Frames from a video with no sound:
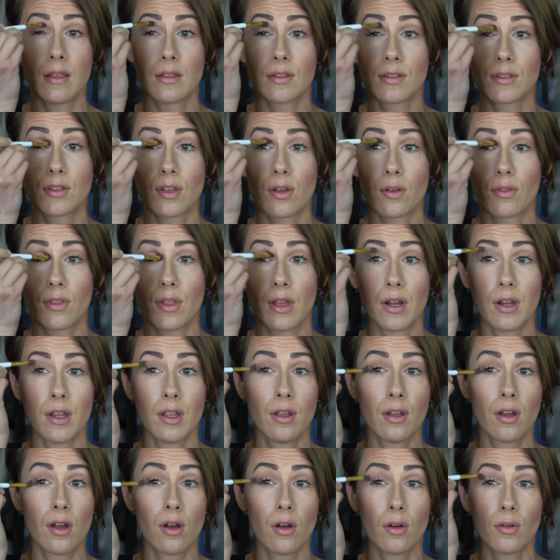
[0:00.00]
So there
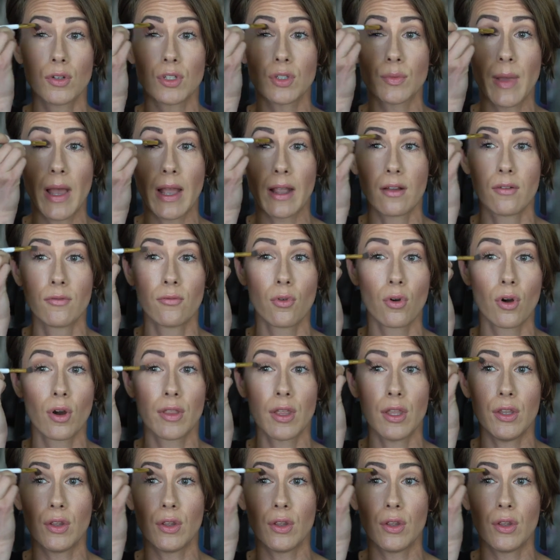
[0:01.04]
you go, just back and forth,